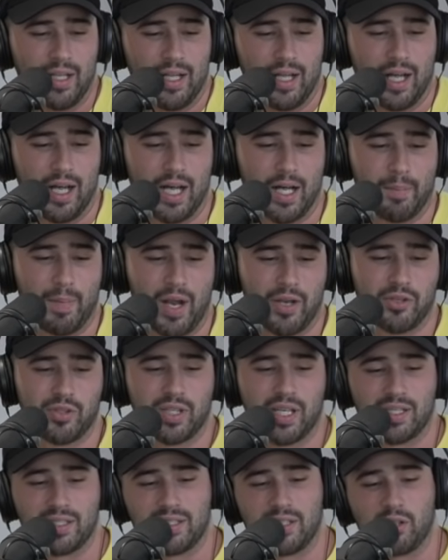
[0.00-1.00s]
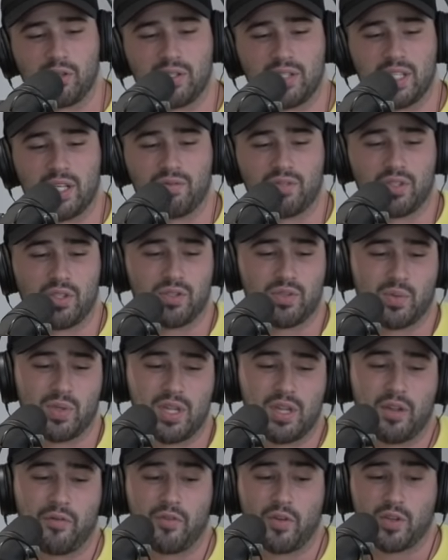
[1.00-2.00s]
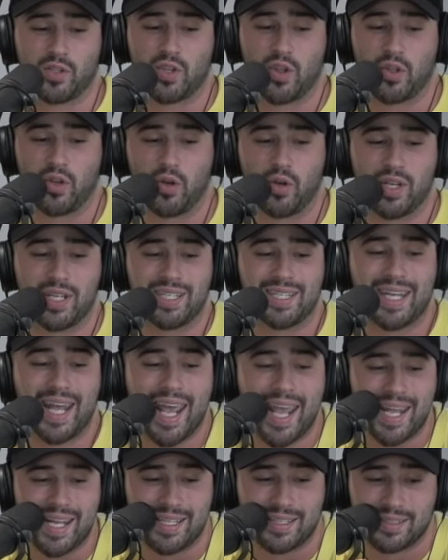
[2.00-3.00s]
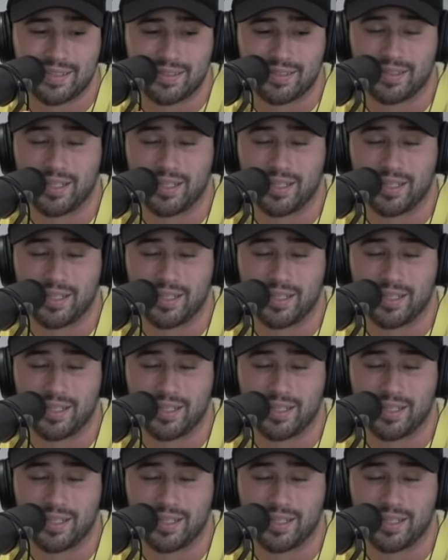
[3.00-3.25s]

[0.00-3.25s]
Um, and you get you can see results within the first thirty days.